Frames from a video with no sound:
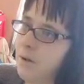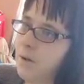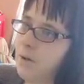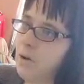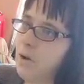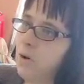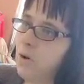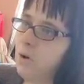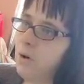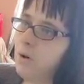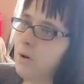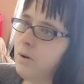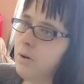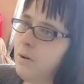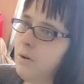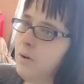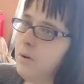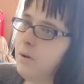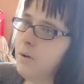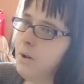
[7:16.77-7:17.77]
Oh.
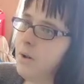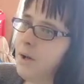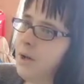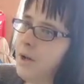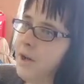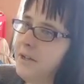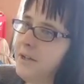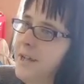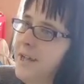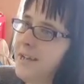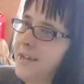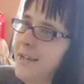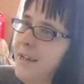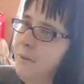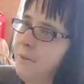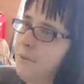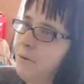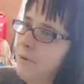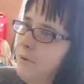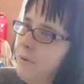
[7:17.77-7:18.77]
Attack
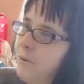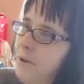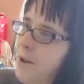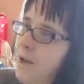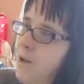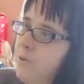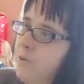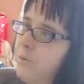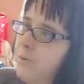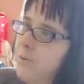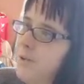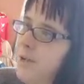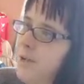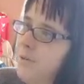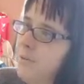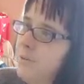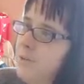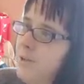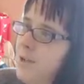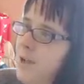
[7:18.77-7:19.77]
them! No, no,
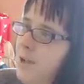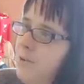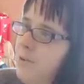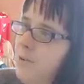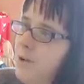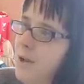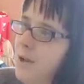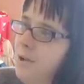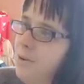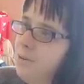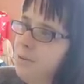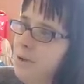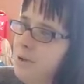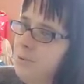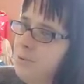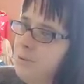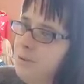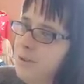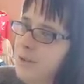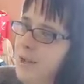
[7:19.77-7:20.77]
no, no!
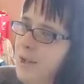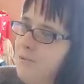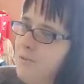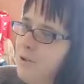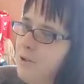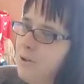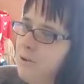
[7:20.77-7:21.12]
Don't